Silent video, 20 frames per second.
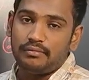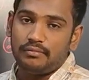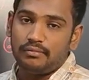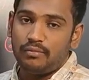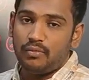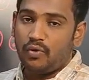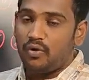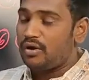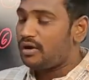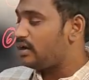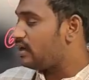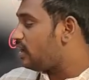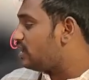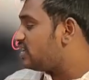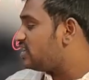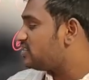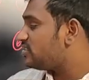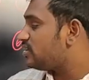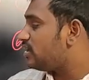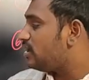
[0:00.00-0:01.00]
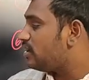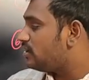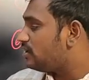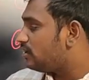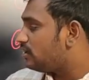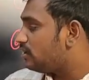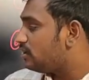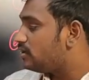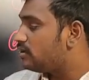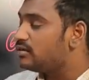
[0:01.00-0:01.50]
more knowledge on
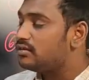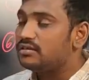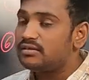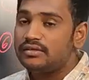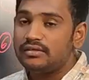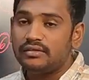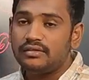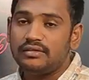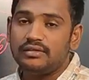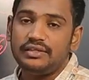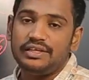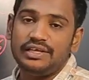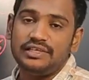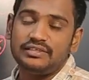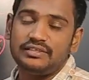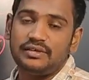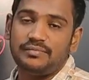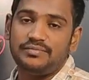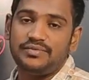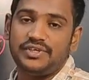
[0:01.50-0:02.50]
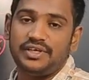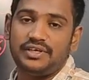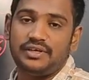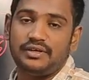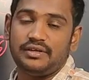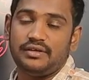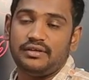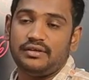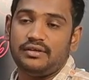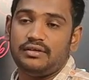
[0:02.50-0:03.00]
this subject